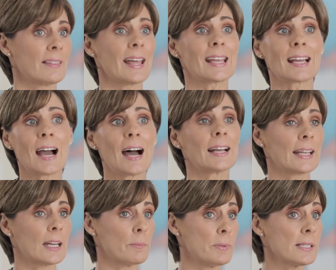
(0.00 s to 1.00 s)
they can't
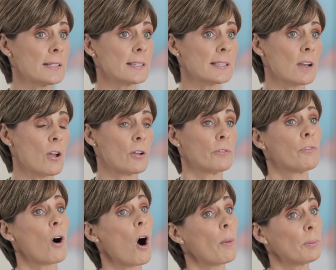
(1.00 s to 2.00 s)
get a business loan
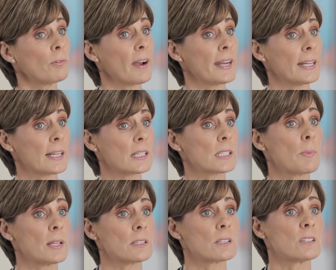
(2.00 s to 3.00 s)
for operating
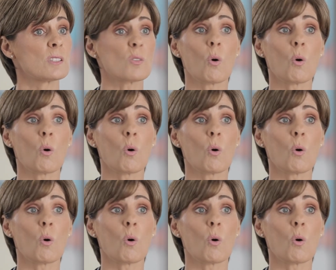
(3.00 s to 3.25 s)
expenses